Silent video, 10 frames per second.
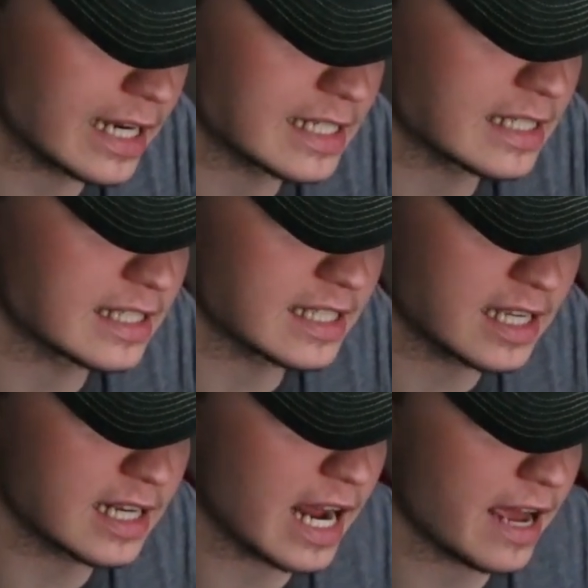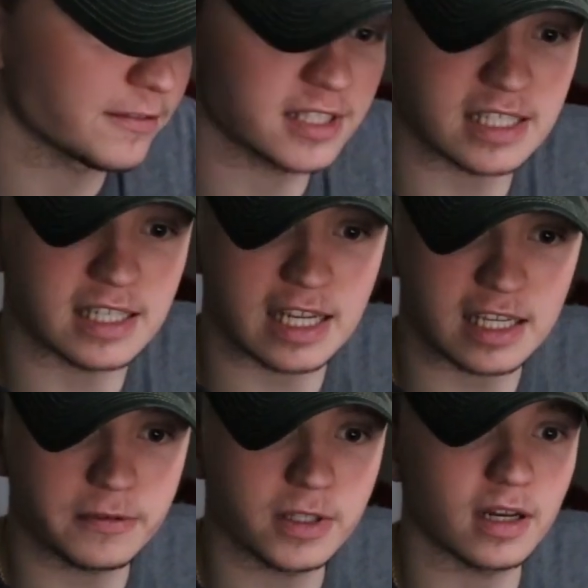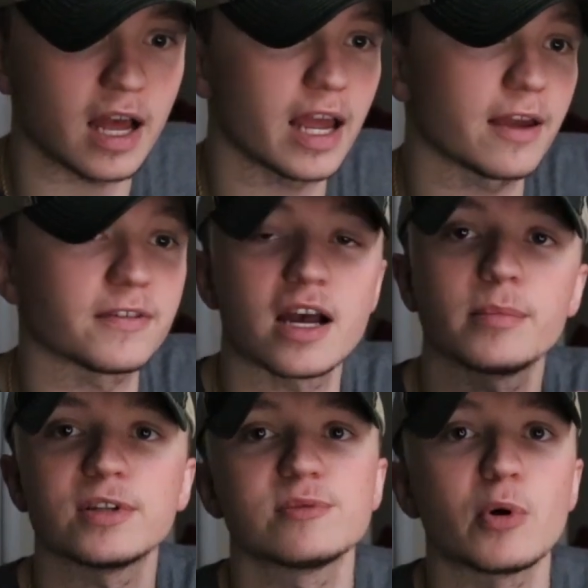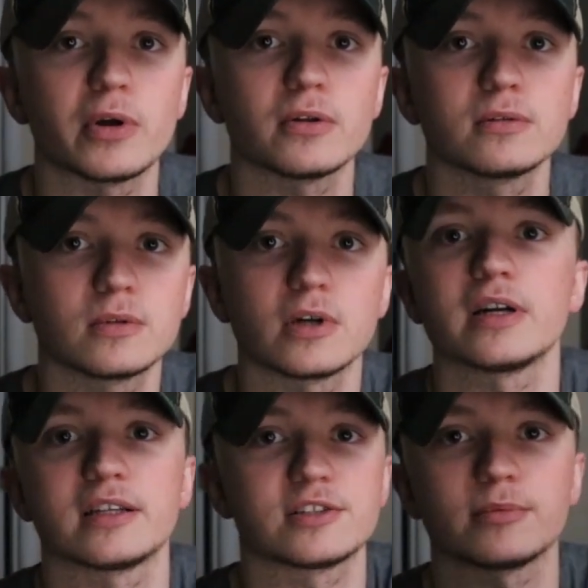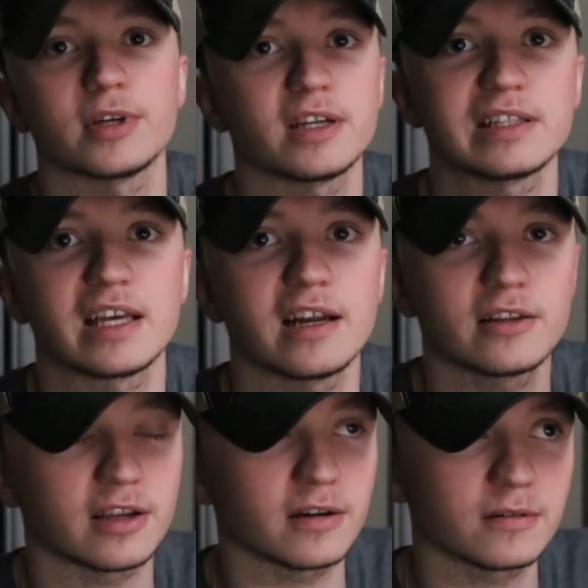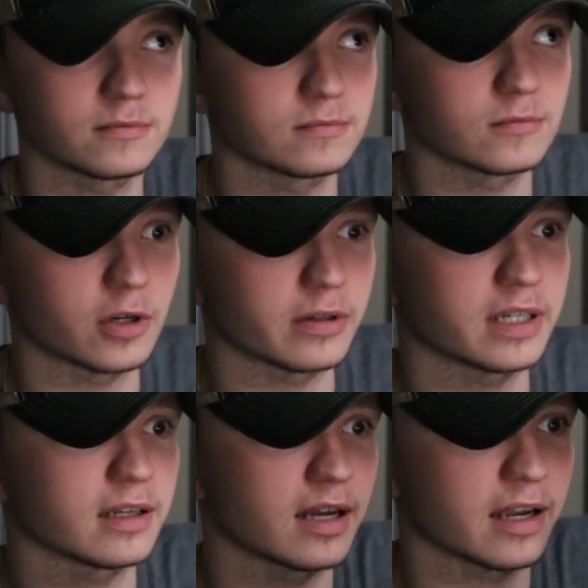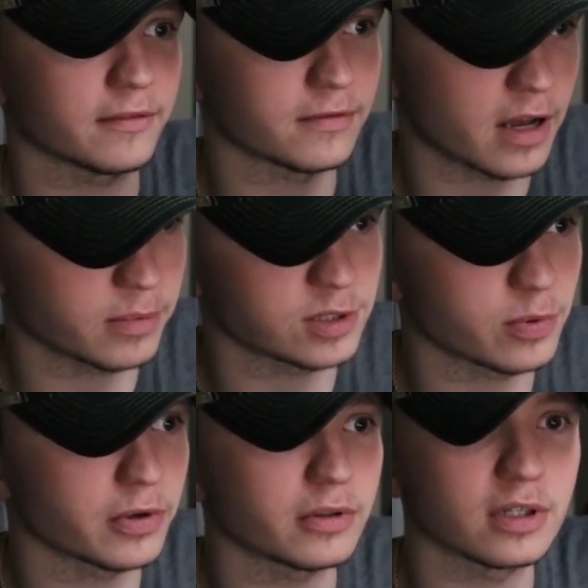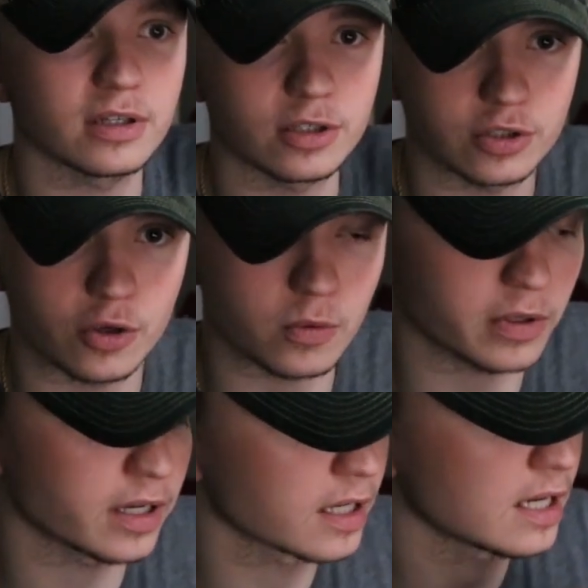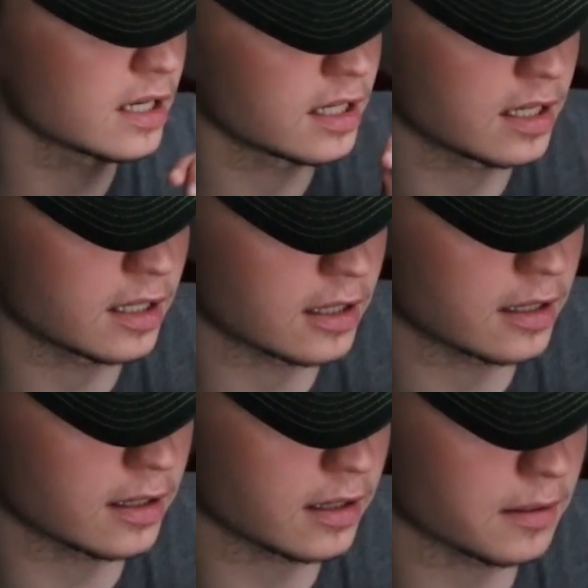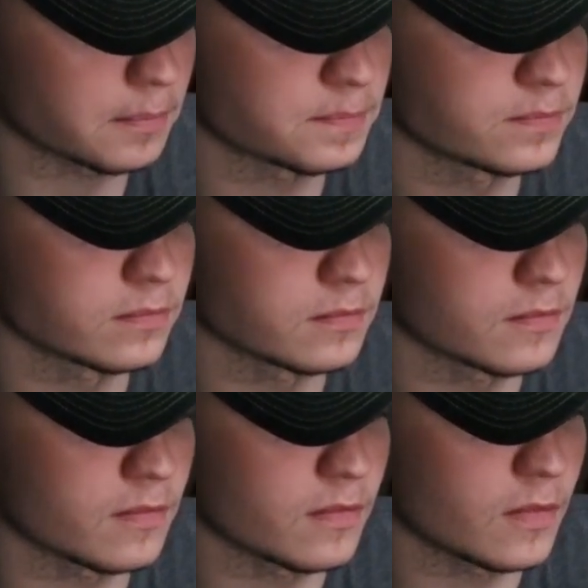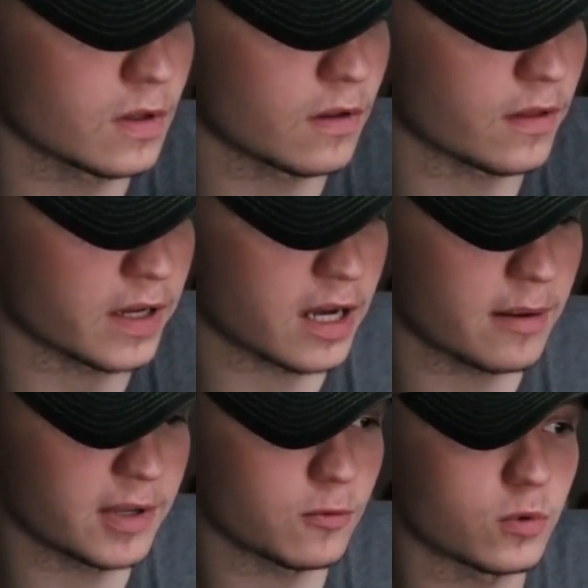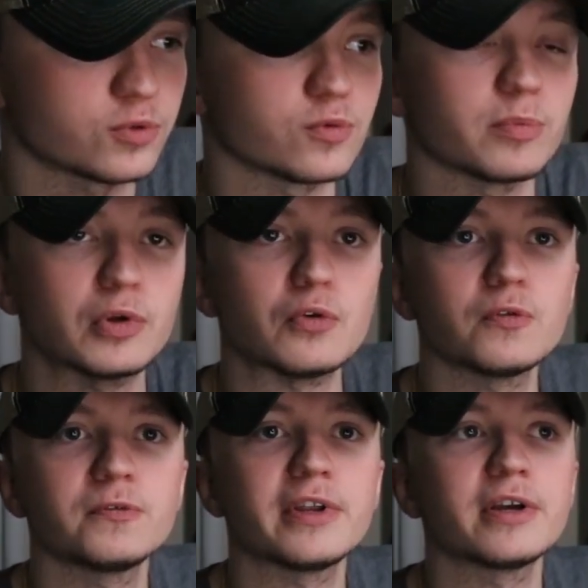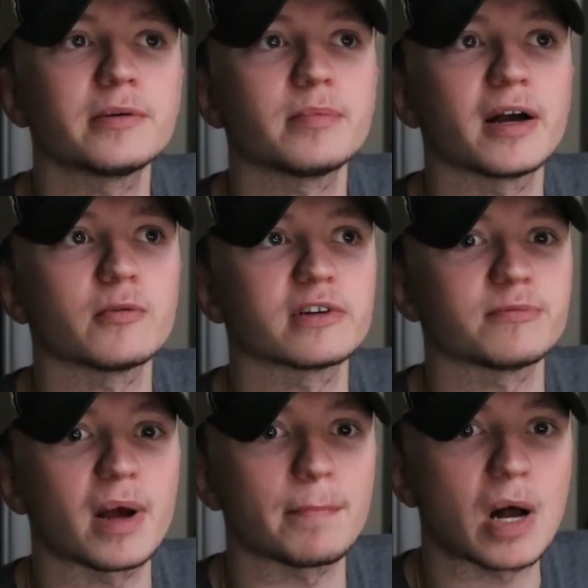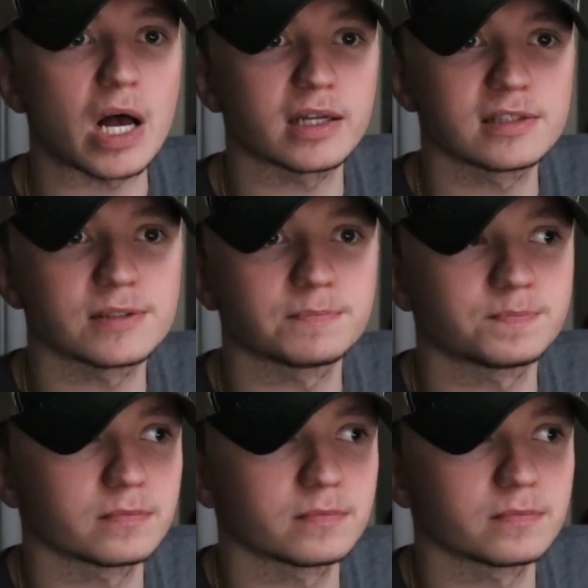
I didn't see it. I haven't seen any of it. I have not been spoiled. All right, so I'm going to get that out there. All right, I have not been spoiled. Don't worry. The comment was removed by one of my mods.